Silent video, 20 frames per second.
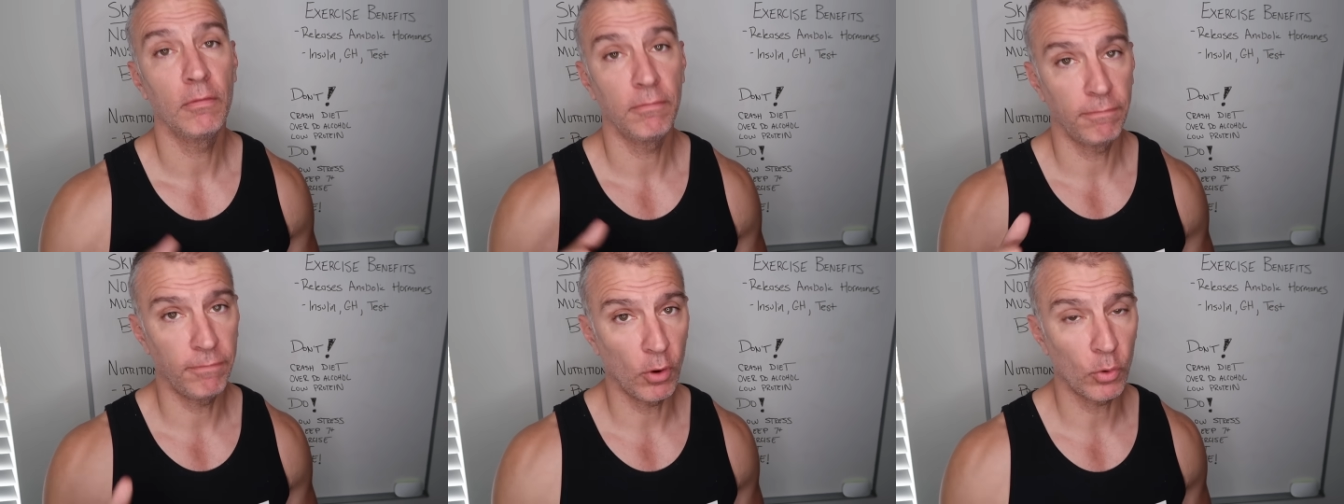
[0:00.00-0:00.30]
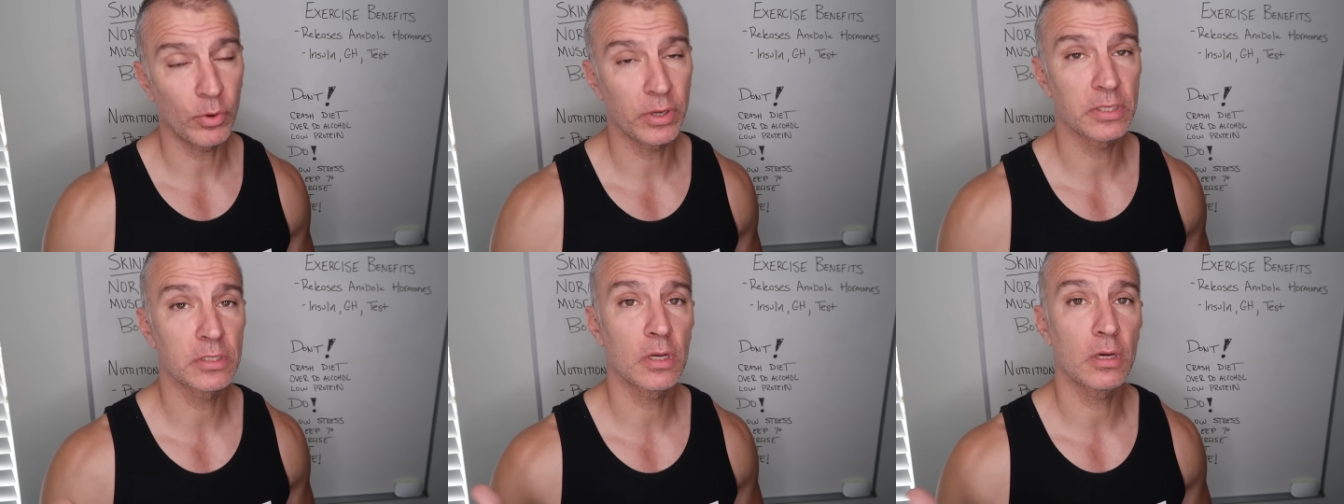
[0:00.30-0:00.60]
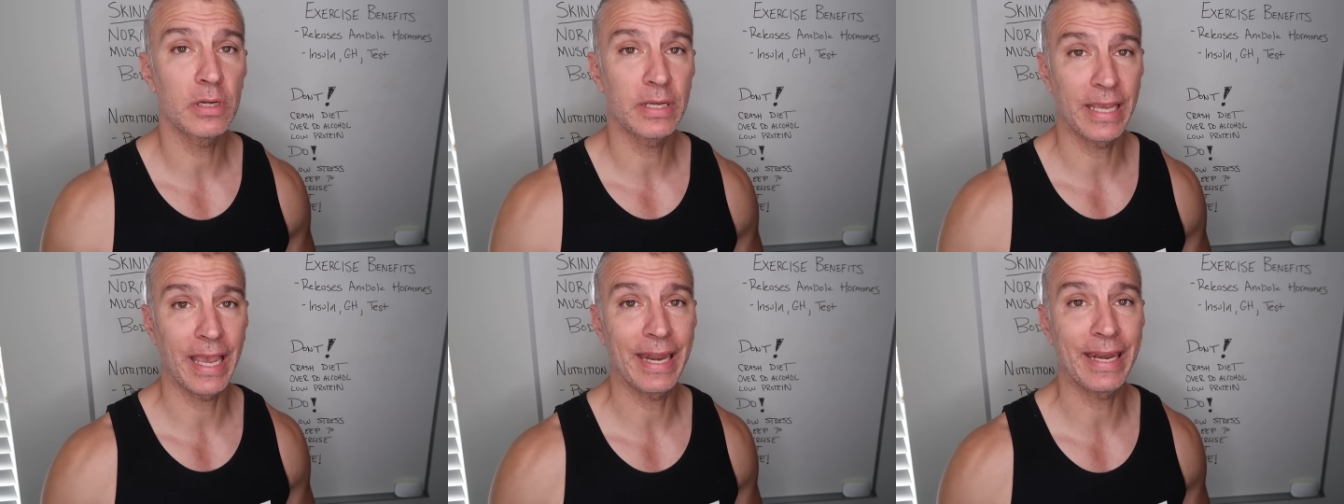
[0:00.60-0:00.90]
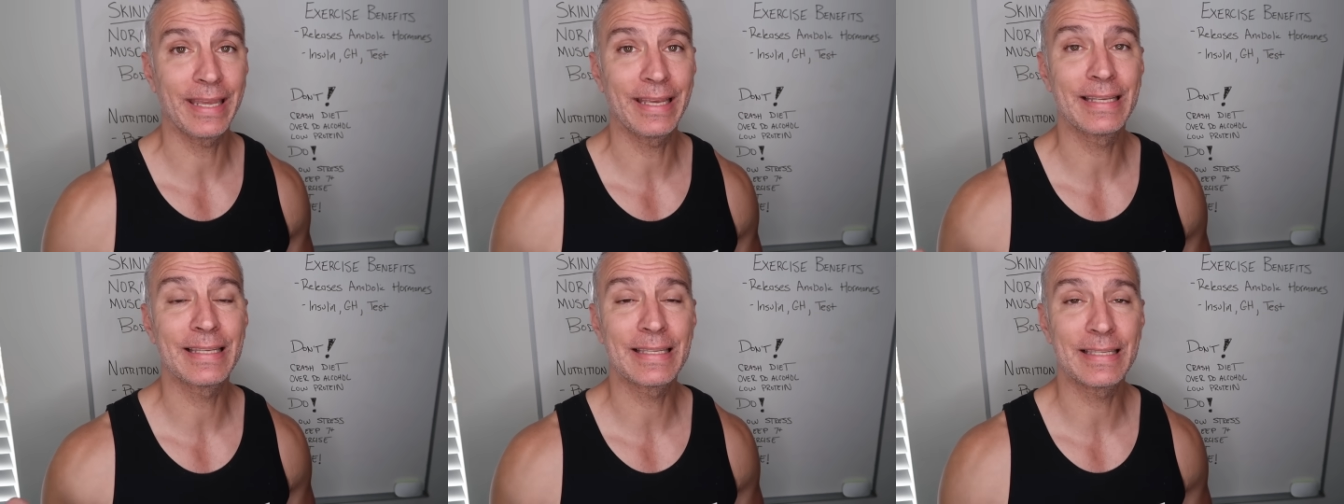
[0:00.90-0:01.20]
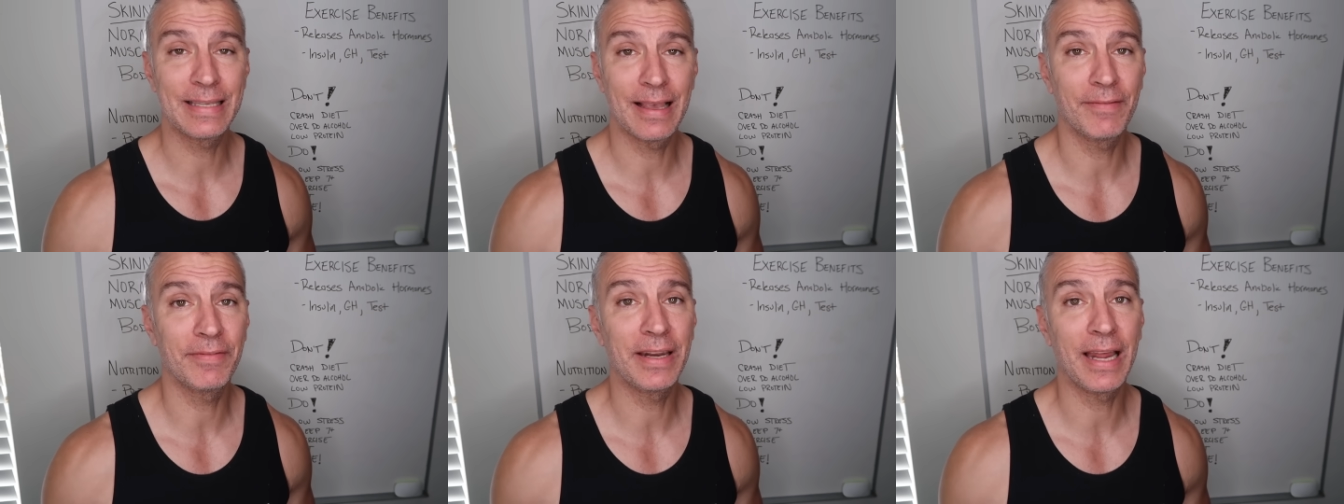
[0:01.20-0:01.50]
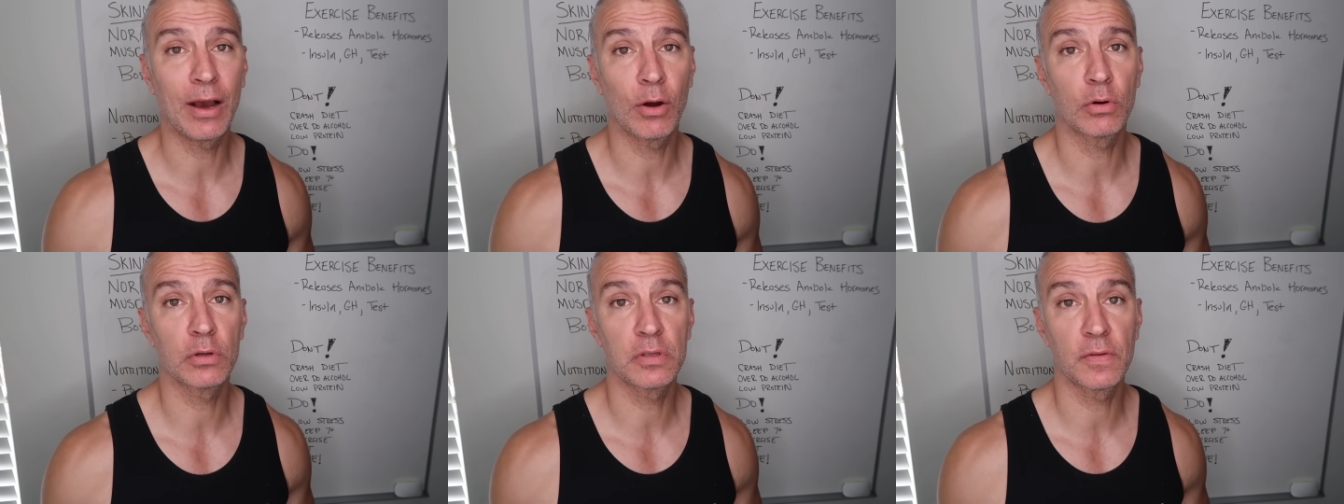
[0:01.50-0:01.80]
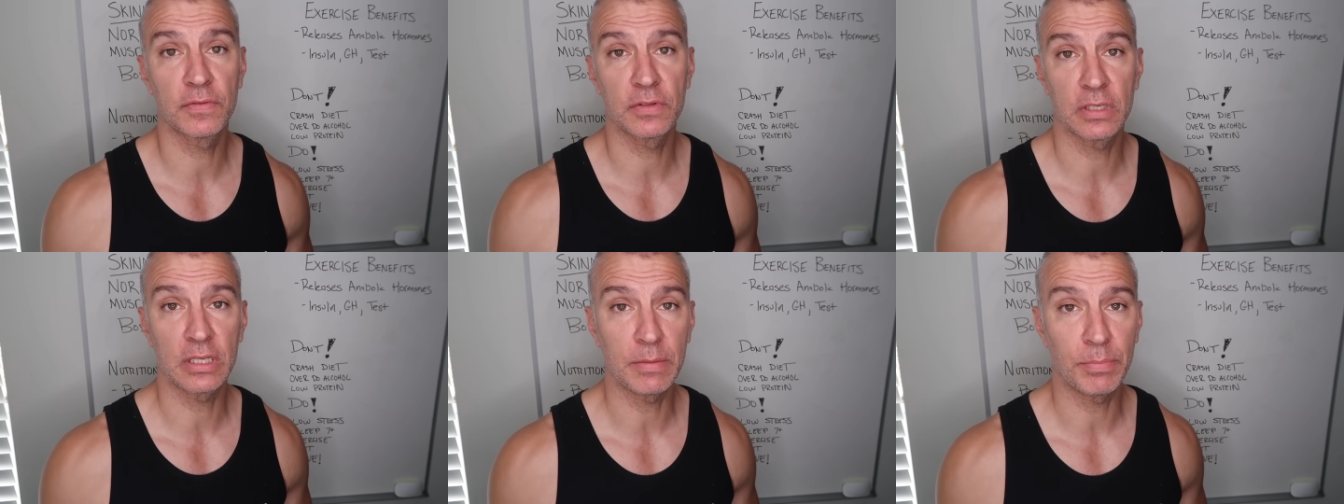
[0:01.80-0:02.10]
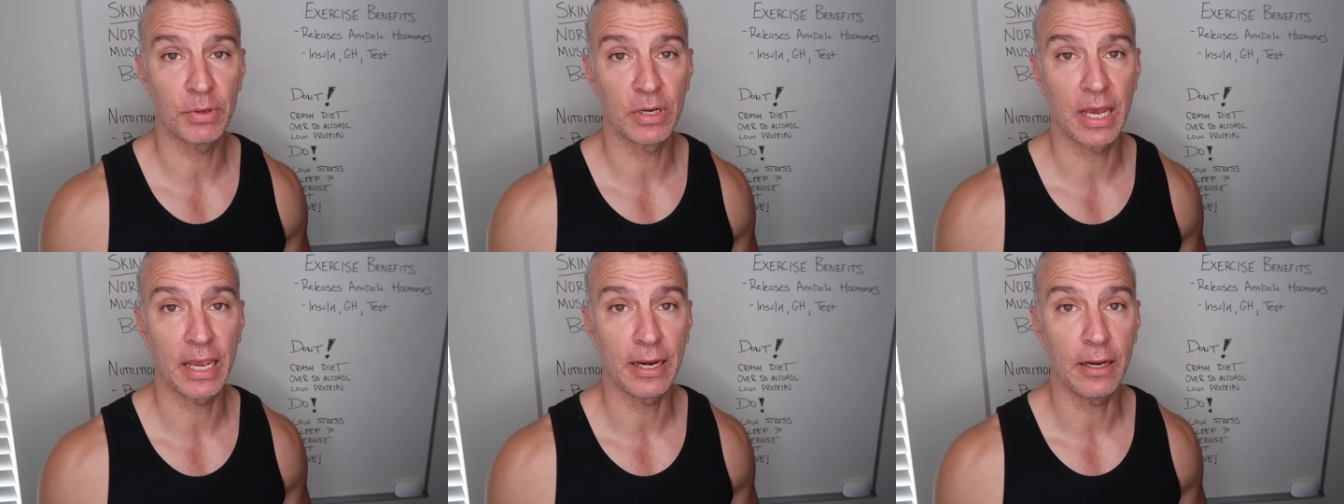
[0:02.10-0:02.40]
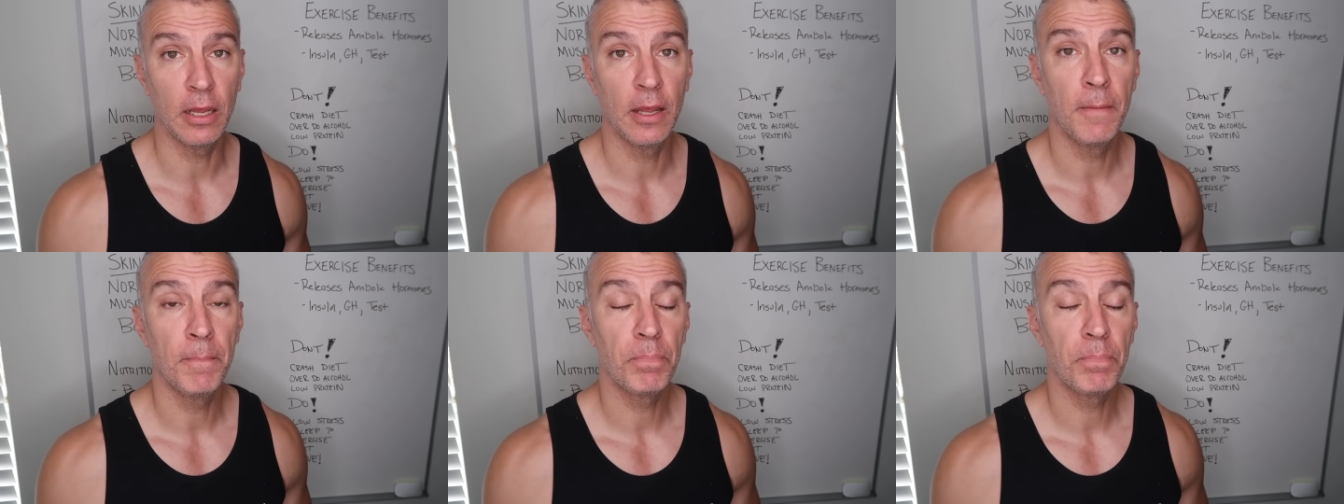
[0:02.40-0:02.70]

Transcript: Focus on getting seven hours of sleep a night.